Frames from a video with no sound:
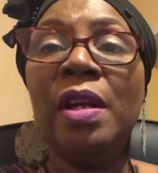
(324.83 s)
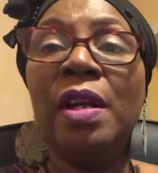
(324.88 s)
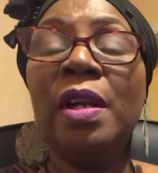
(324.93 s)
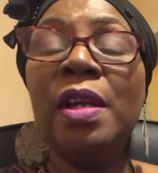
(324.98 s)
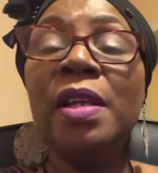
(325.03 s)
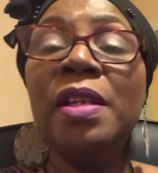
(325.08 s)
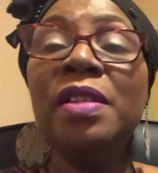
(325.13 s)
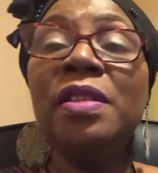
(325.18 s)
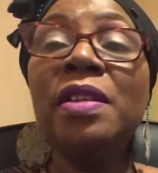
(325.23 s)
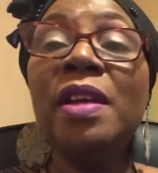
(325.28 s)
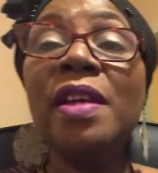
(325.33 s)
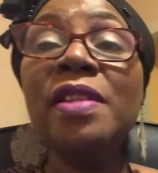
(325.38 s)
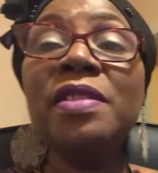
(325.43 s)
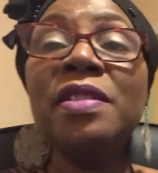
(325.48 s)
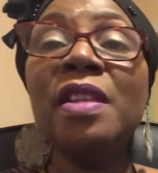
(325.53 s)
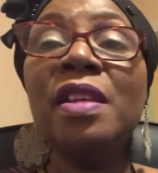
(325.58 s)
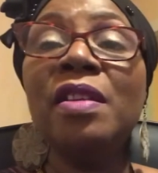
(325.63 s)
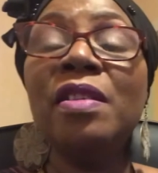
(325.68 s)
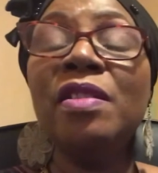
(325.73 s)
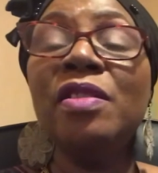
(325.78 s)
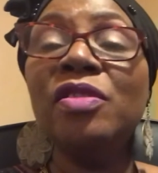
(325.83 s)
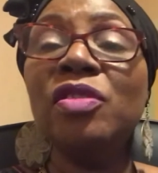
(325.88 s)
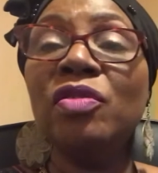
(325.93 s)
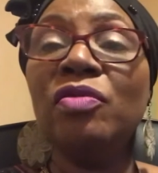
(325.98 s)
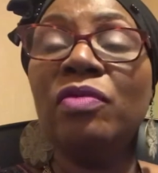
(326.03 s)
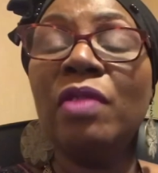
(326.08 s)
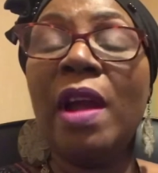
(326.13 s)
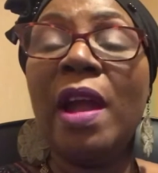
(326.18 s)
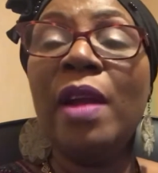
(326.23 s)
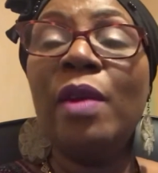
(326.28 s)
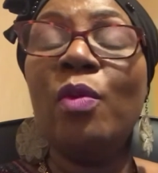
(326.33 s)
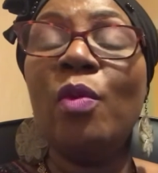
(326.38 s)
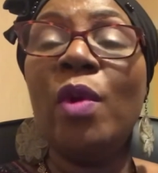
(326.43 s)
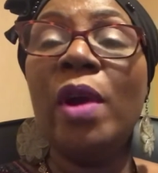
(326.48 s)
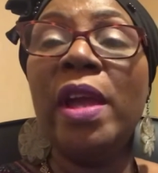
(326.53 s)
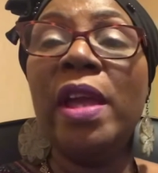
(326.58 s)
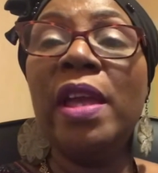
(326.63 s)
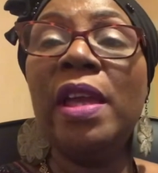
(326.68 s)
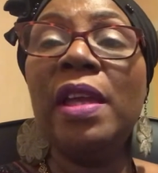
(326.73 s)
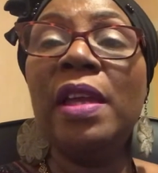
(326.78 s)
Yes, there is a right
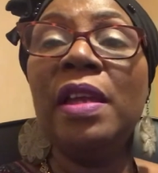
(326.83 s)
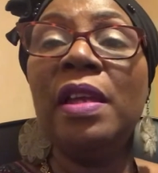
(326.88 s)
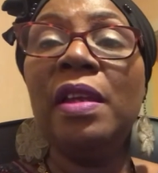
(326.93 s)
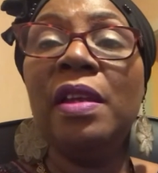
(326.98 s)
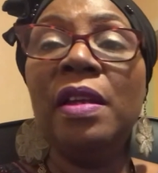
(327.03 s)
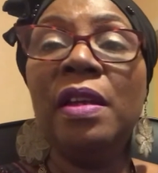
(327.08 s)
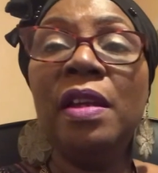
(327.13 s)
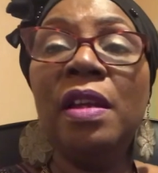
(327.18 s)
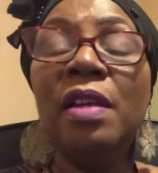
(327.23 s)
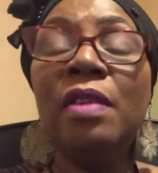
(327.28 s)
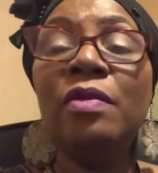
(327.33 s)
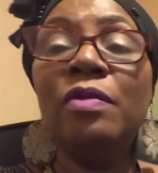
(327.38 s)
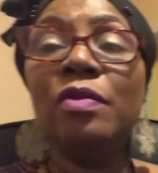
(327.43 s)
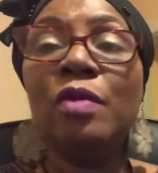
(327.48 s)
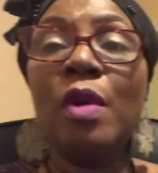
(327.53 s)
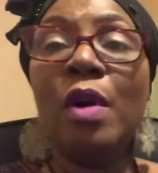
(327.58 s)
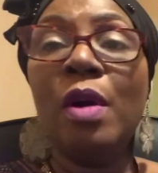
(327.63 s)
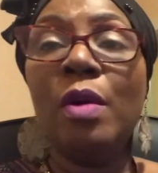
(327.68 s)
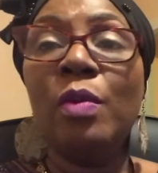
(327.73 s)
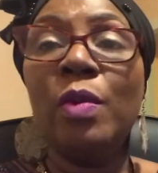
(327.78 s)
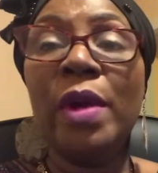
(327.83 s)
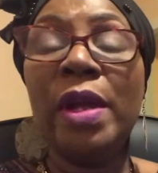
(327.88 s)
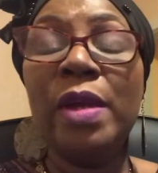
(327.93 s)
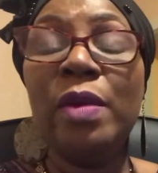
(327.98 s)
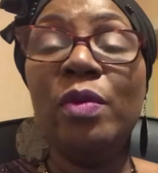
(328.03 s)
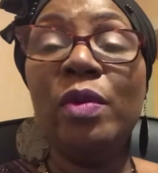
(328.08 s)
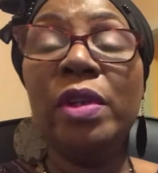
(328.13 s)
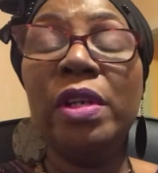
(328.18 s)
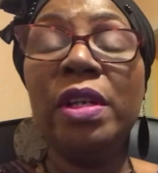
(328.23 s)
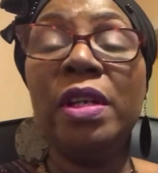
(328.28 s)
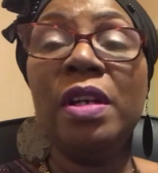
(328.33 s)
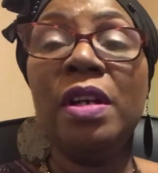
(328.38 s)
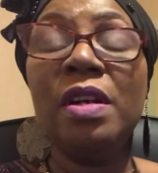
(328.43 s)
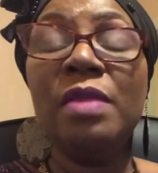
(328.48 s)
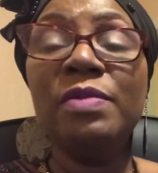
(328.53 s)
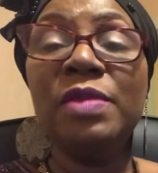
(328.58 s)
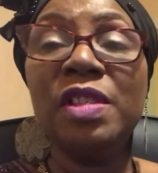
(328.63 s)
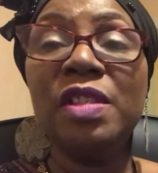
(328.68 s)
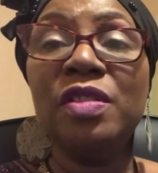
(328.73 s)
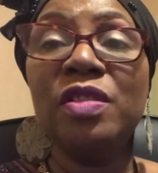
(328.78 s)
way and wrong way when it comes
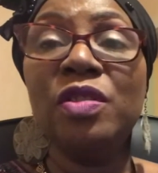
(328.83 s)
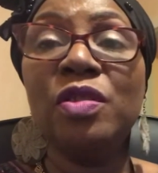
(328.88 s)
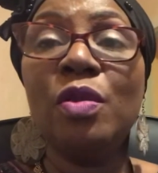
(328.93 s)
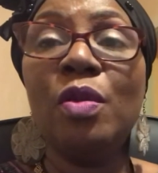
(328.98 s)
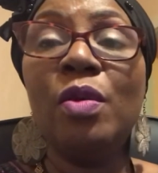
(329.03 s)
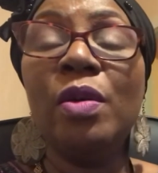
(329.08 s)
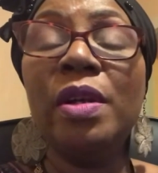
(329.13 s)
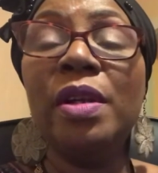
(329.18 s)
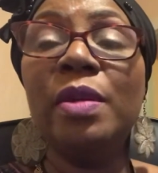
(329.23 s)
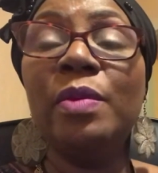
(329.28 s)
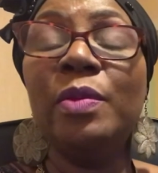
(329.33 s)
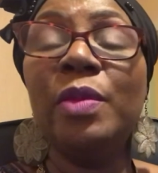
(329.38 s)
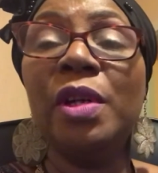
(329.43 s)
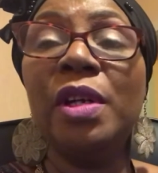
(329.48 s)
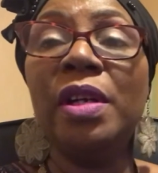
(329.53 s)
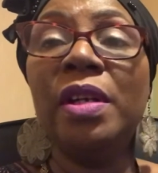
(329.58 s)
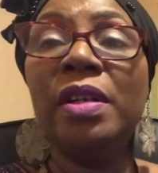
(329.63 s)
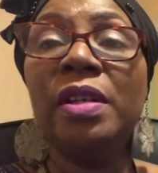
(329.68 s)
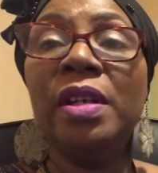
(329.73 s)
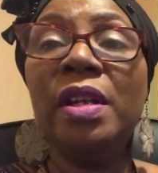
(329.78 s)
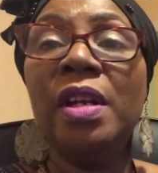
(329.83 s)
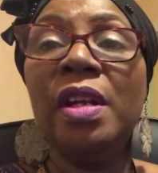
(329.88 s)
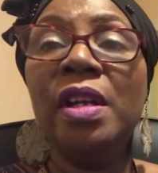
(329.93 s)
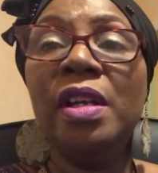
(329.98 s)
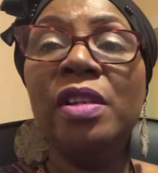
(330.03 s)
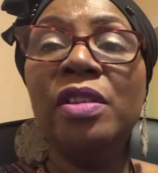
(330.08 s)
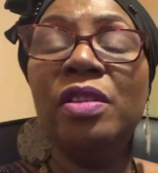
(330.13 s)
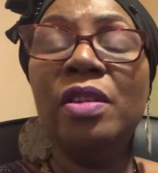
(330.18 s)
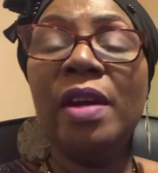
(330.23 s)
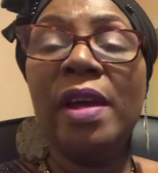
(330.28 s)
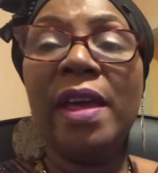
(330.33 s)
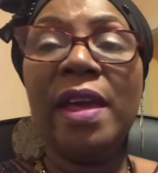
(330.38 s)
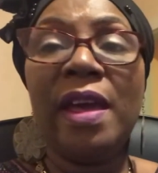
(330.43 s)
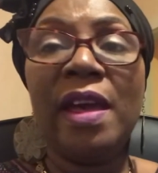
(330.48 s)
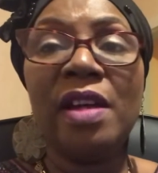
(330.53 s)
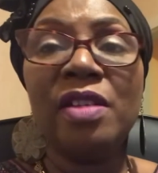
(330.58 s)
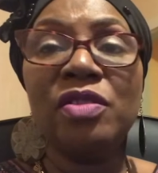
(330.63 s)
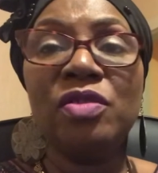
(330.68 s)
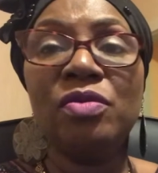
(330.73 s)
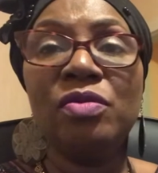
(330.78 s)
to sewing, but your
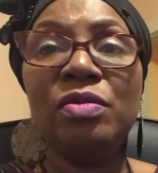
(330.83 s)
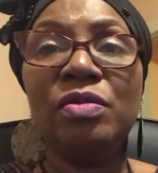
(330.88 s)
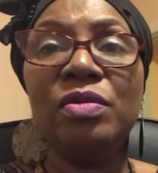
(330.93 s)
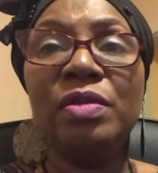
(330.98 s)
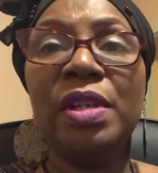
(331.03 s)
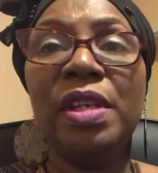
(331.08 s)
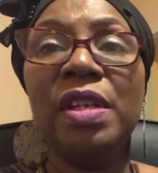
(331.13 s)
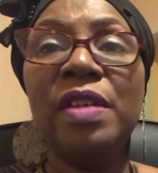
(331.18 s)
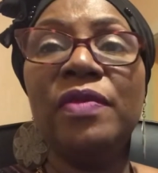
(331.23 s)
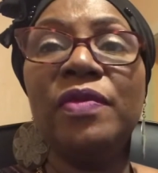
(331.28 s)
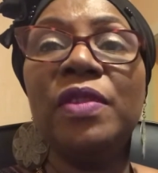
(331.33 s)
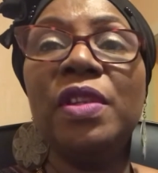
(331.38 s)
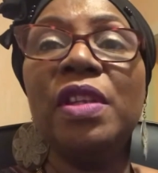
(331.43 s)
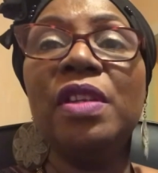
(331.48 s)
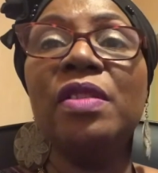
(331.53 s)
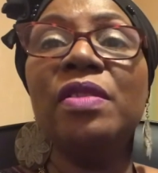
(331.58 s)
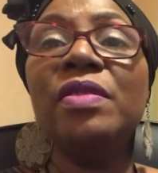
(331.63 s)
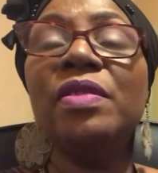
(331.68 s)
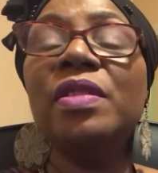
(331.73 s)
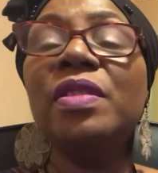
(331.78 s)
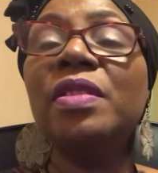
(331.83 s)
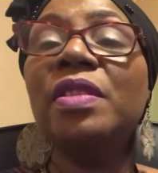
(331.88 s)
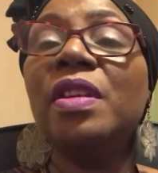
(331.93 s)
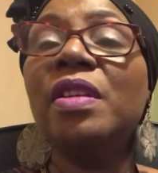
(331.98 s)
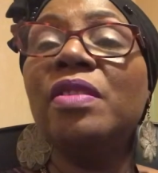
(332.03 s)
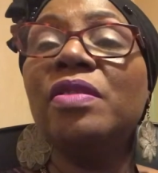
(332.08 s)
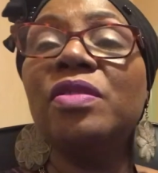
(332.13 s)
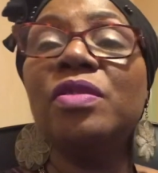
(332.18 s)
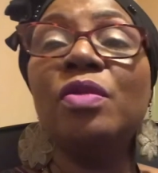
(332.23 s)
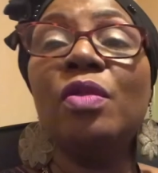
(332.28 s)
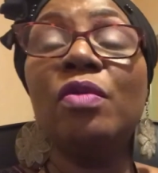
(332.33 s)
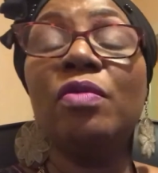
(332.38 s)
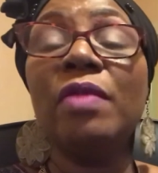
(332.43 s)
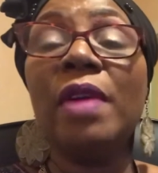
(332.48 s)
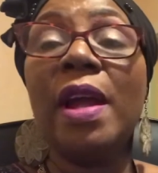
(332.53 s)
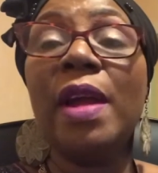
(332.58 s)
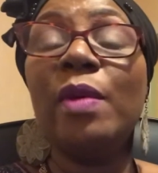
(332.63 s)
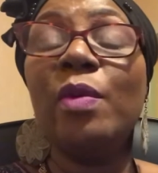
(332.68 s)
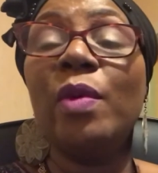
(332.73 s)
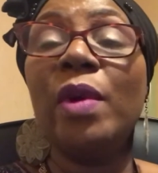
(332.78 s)
actual gift, there's no right
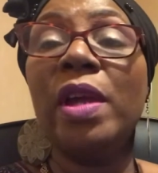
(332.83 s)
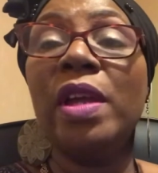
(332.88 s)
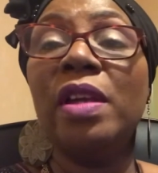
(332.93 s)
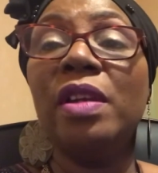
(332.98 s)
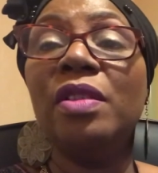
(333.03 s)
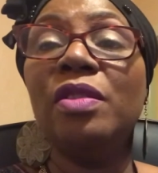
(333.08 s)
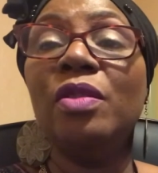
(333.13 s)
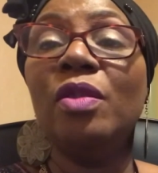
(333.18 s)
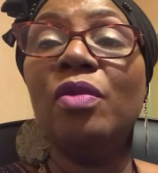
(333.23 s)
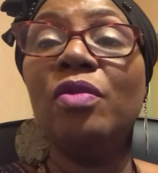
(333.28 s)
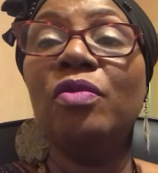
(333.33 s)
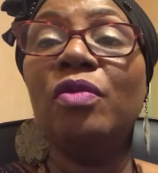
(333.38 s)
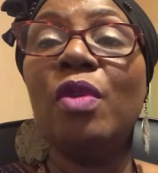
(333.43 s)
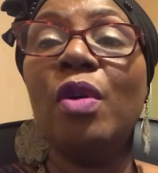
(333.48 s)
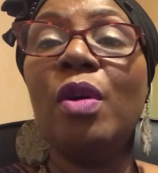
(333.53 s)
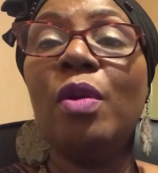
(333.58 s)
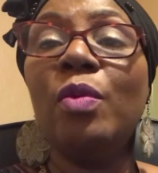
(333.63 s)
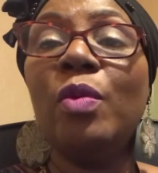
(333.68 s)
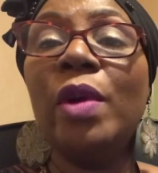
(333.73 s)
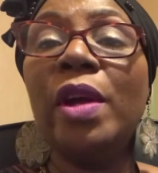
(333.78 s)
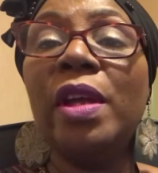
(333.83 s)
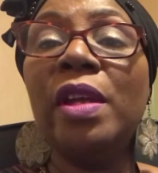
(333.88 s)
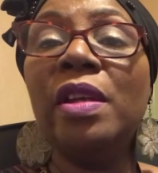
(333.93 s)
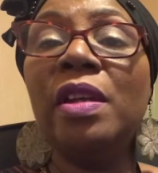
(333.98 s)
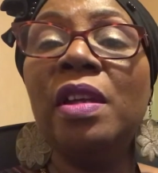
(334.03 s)
way and no wrong way.